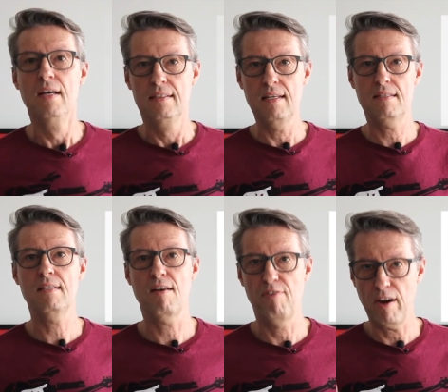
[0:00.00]
This
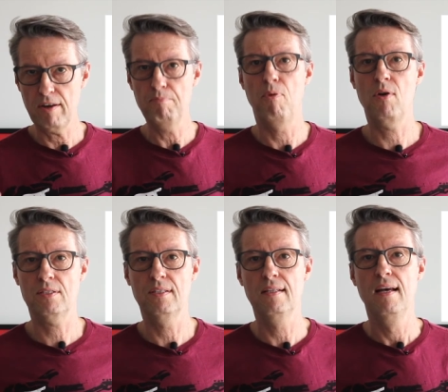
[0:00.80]
is a very
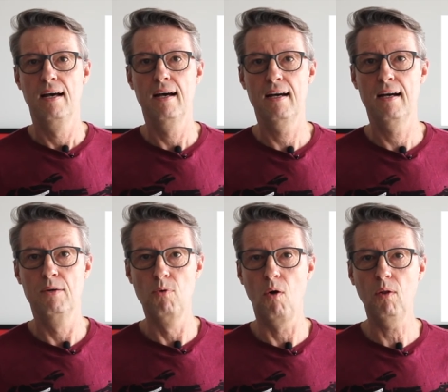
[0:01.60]
important uh,
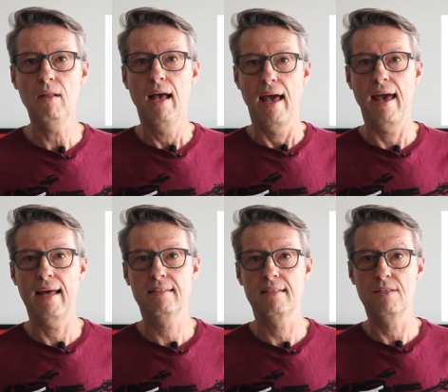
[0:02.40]
role
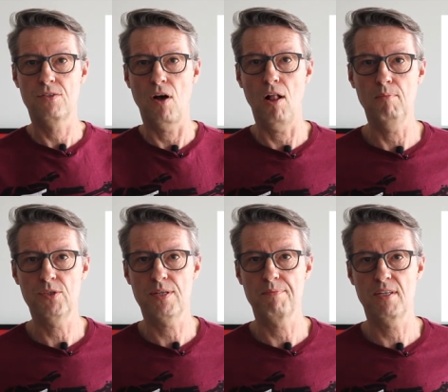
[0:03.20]
and is
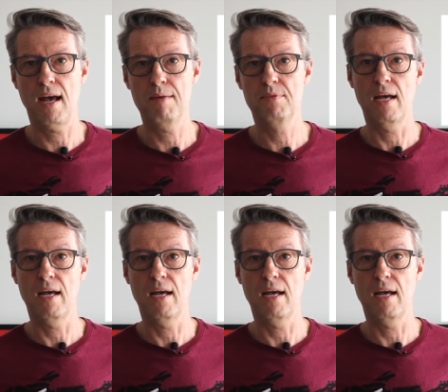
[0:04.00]
almost sometimes a